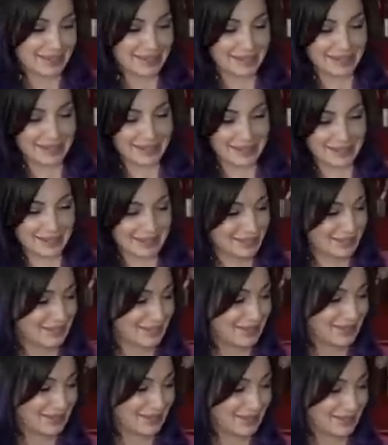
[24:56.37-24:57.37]

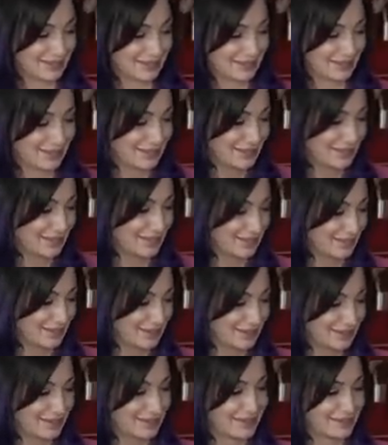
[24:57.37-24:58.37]

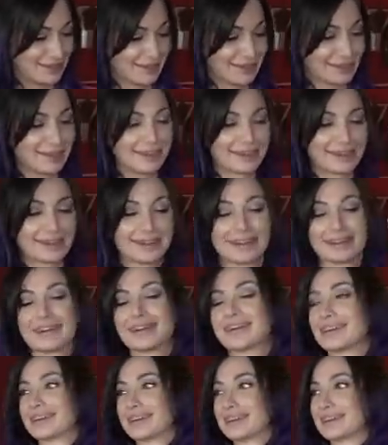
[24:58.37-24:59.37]
[no speech]